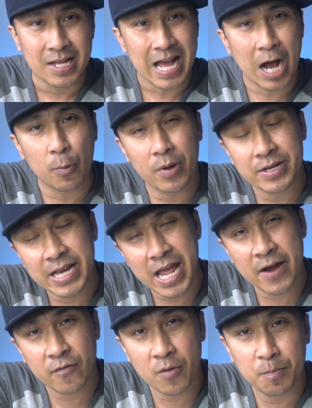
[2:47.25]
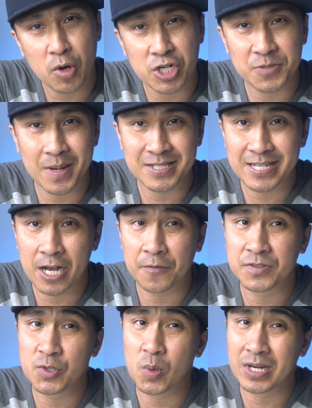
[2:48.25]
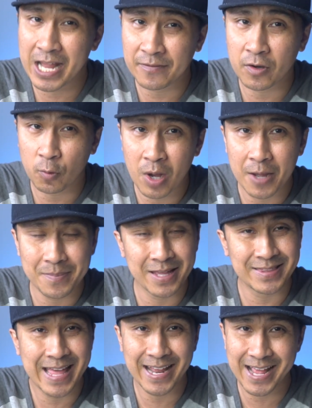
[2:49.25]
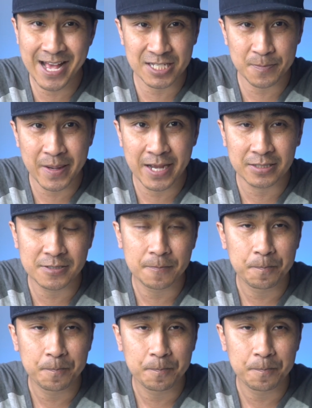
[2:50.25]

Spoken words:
I would never push myself to level up in that aspect.